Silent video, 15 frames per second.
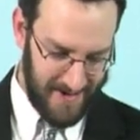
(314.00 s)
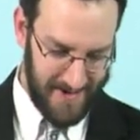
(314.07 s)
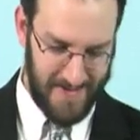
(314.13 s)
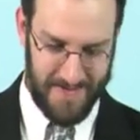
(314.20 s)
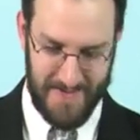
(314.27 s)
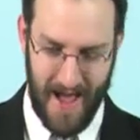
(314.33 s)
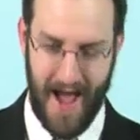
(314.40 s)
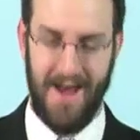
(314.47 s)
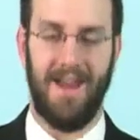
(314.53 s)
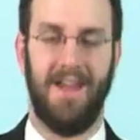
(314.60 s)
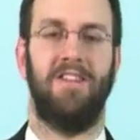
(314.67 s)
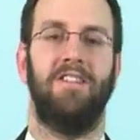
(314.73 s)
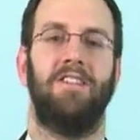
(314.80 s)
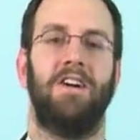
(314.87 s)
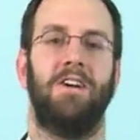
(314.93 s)
not
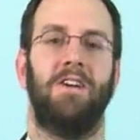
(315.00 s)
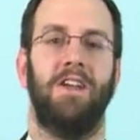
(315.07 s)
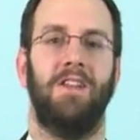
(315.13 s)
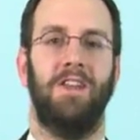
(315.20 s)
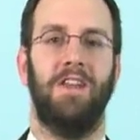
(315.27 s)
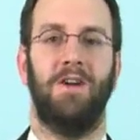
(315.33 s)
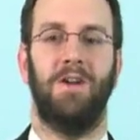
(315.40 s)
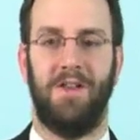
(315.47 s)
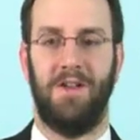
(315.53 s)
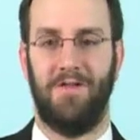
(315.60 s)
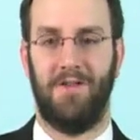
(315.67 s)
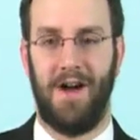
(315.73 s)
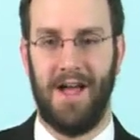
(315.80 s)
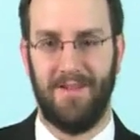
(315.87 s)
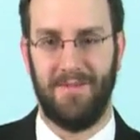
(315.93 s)
necessarily legal
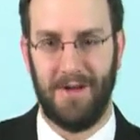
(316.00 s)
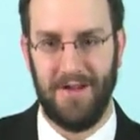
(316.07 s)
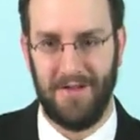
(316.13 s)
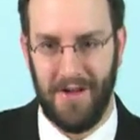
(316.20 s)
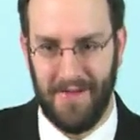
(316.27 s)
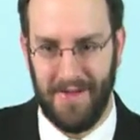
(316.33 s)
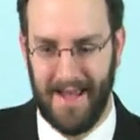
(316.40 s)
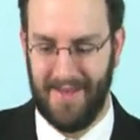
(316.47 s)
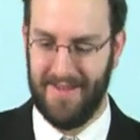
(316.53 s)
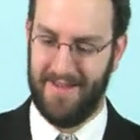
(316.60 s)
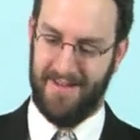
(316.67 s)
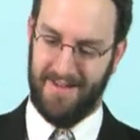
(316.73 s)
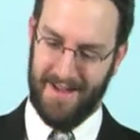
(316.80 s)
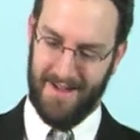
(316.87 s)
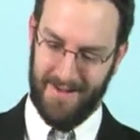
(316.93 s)
advice. Please don't think this
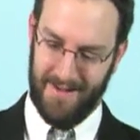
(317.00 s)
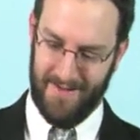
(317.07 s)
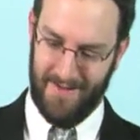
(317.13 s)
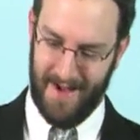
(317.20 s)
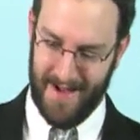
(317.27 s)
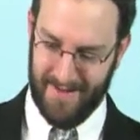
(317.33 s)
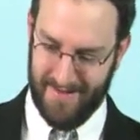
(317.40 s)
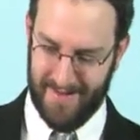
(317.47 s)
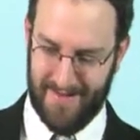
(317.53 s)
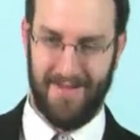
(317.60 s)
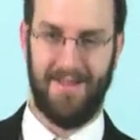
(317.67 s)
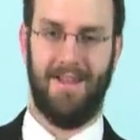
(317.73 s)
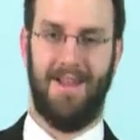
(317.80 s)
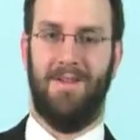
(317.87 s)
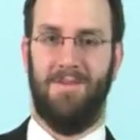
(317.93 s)
is legal advice. This
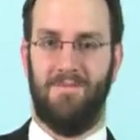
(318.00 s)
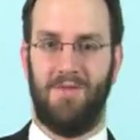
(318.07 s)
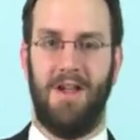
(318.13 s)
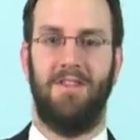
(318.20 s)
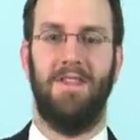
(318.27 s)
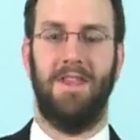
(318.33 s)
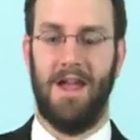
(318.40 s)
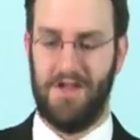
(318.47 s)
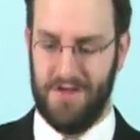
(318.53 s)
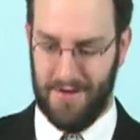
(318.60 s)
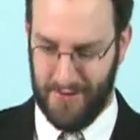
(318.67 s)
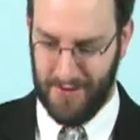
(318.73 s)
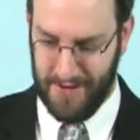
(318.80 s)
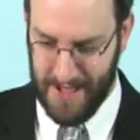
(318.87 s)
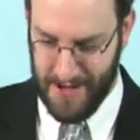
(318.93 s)
is presentation
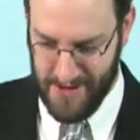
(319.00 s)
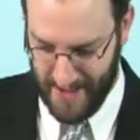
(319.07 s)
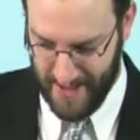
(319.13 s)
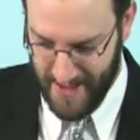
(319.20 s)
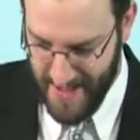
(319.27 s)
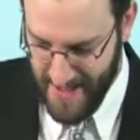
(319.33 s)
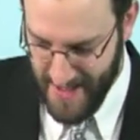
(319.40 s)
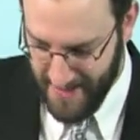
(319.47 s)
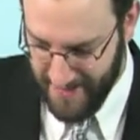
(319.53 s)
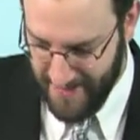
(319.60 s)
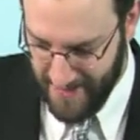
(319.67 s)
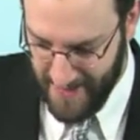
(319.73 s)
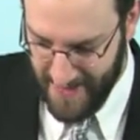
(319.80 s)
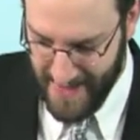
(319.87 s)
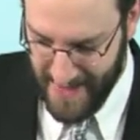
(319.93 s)
for teaching.
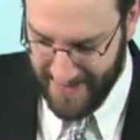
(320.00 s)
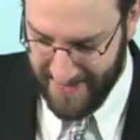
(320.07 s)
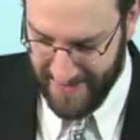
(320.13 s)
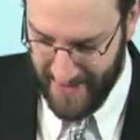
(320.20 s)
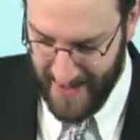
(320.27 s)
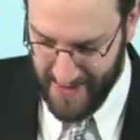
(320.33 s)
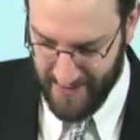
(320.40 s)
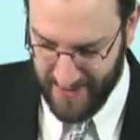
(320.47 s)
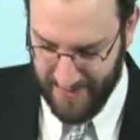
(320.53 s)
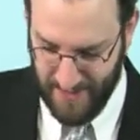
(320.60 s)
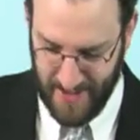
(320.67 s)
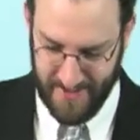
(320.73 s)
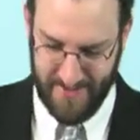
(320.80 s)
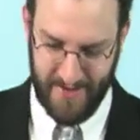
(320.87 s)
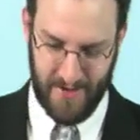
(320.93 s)
So on the next slide,
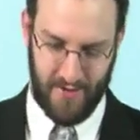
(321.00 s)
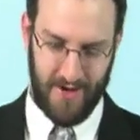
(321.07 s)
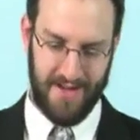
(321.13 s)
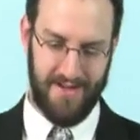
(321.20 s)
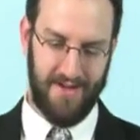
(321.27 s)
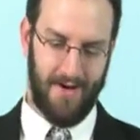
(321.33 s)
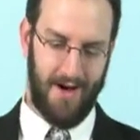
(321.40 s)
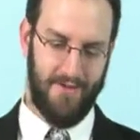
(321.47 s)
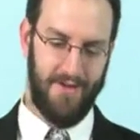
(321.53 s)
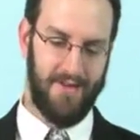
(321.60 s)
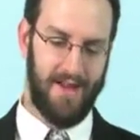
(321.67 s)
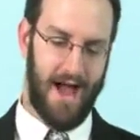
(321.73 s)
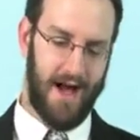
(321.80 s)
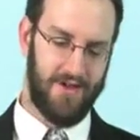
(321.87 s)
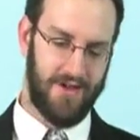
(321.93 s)
response to crazy office
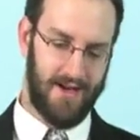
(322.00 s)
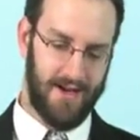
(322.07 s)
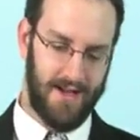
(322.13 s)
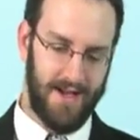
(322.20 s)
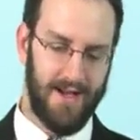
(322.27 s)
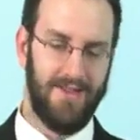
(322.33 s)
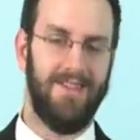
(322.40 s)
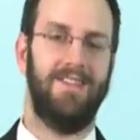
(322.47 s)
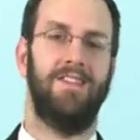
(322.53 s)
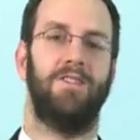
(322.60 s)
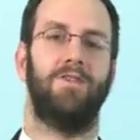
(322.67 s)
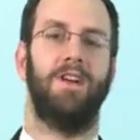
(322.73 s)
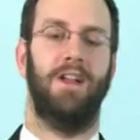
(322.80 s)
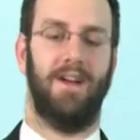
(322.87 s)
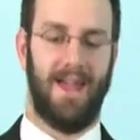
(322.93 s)
action. This is a
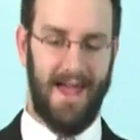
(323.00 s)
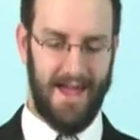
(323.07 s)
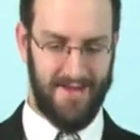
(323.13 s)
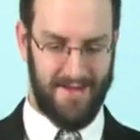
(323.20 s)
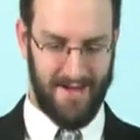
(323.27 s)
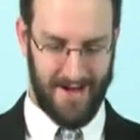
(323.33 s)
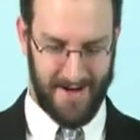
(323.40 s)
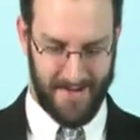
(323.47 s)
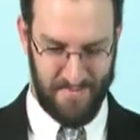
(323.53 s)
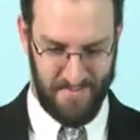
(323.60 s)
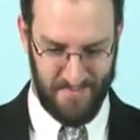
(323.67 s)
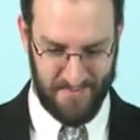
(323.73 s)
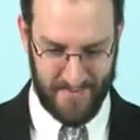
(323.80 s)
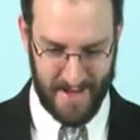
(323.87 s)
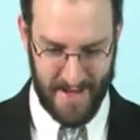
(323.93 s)
real case here.
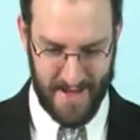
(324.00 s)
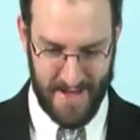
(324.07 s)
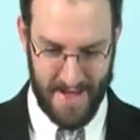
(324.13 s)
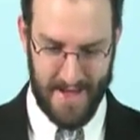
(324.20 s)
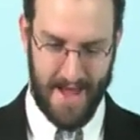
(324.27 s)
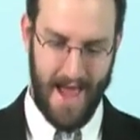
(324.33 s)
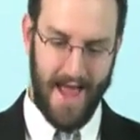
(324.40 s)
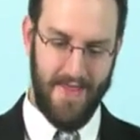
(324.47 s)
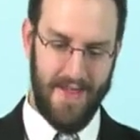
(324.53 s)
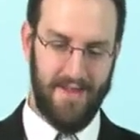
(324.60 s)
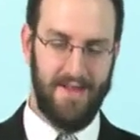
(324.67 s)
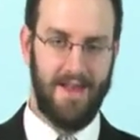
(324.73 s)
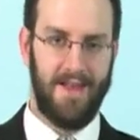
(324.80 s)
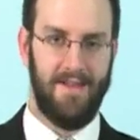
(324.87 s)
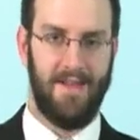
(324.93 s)
And
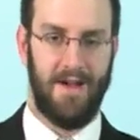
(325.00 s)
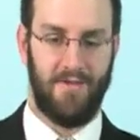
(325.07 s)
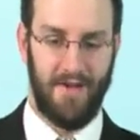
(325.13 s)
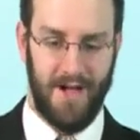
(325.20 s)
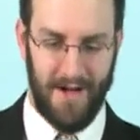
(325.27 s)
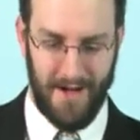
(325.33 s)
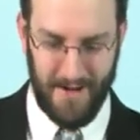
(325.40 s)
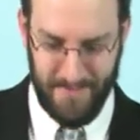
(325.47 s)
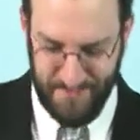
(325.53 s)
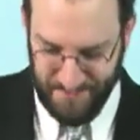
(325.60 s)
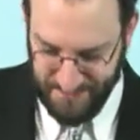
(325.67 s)
this is a real